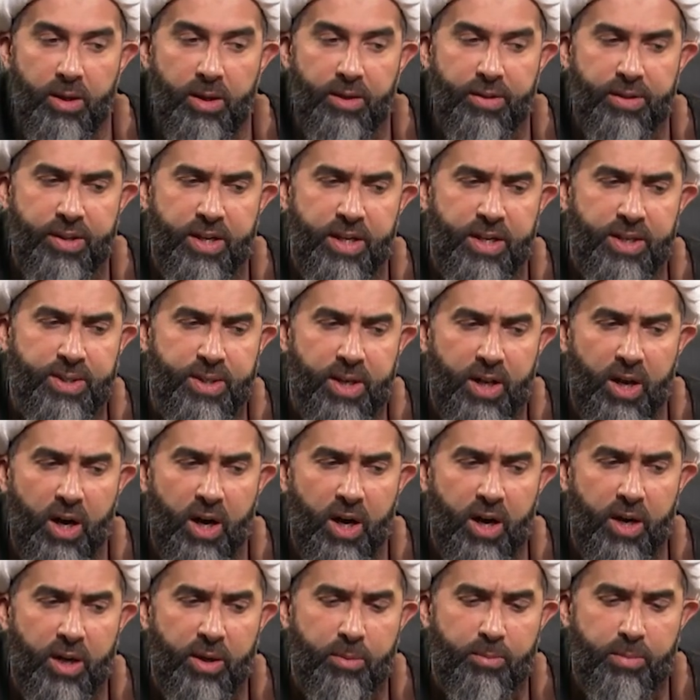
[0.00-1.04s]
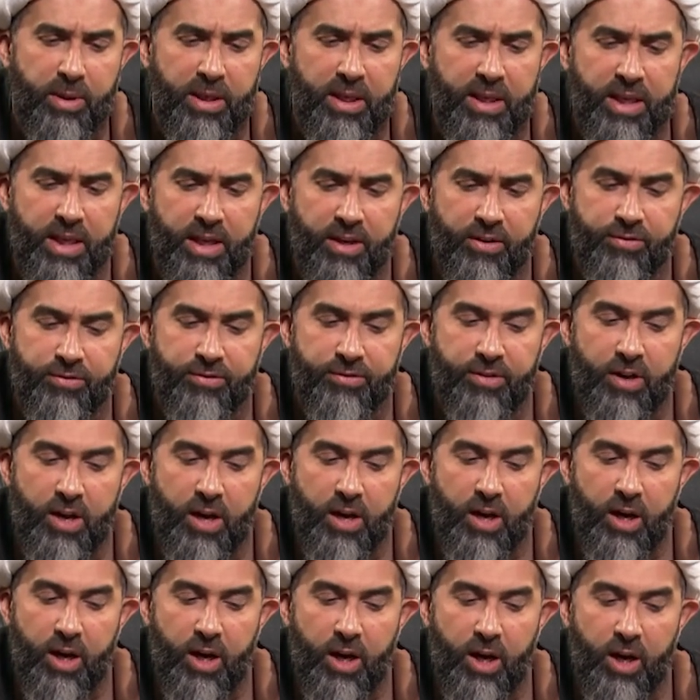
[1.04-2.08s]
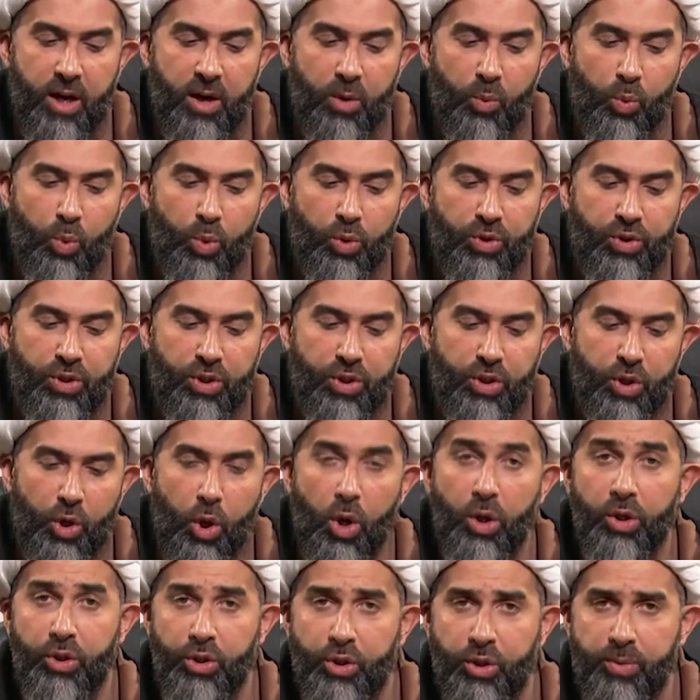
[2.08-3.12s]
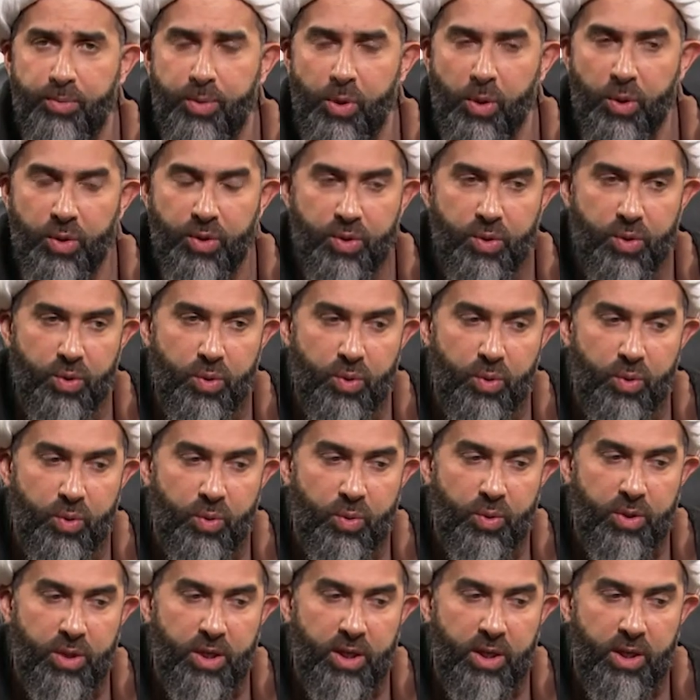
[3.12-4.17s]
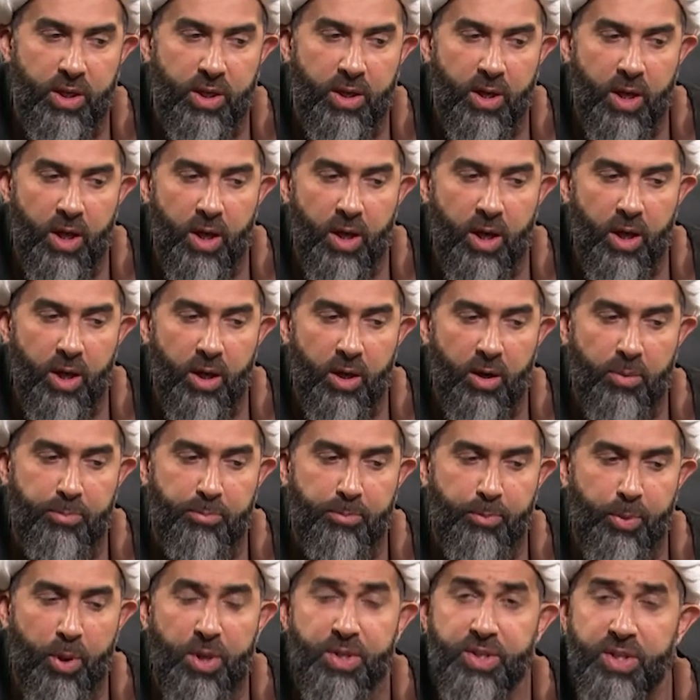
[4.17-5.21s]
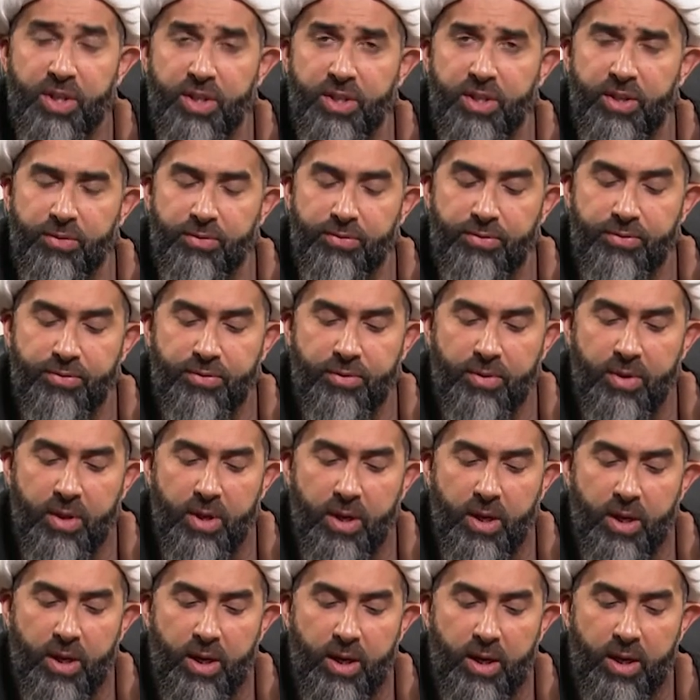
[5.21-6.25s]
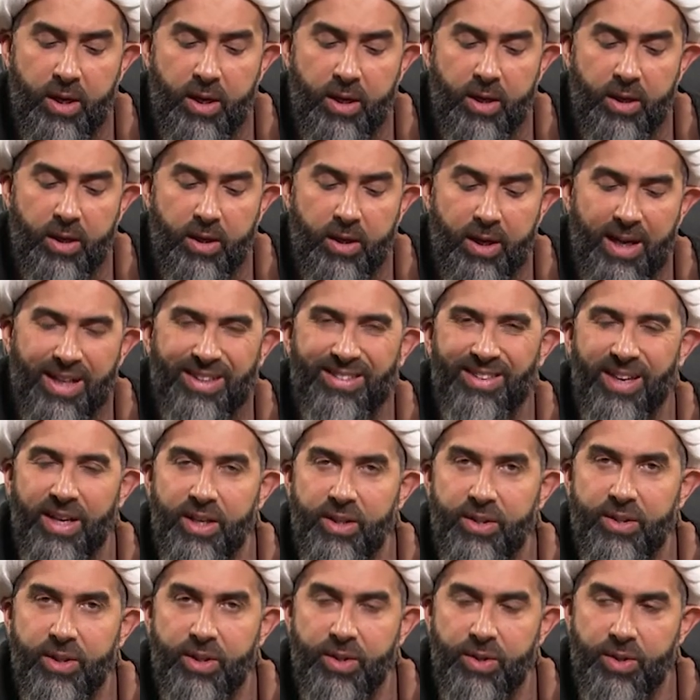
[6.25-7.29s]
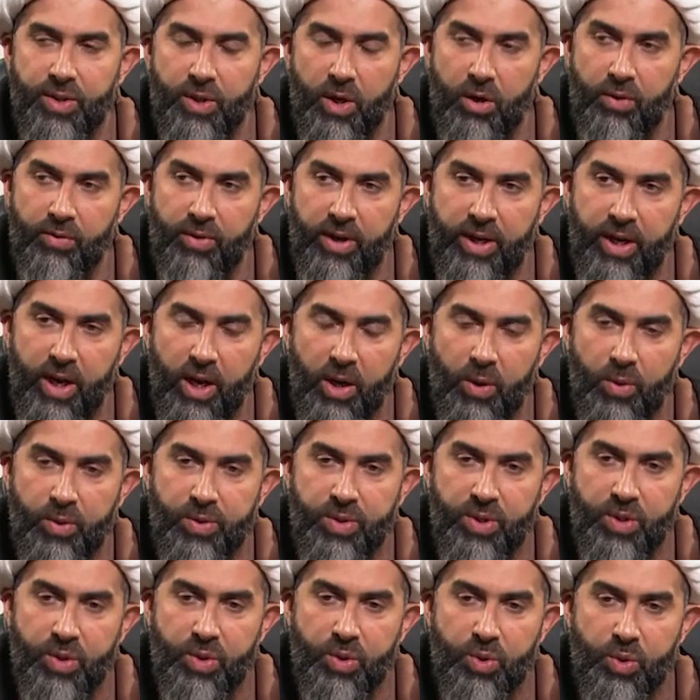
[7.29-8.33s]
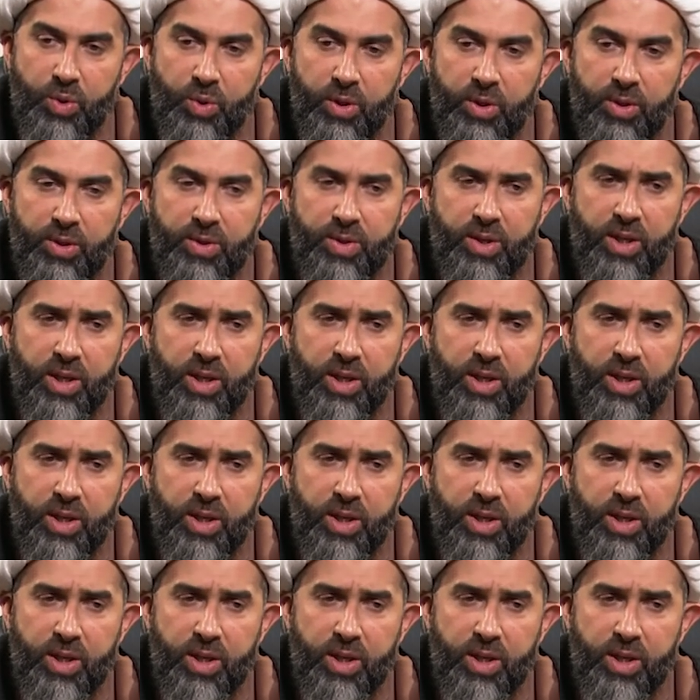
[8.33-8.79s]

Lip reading: things that I believe would contribute to the positive attendance of a Hawzah student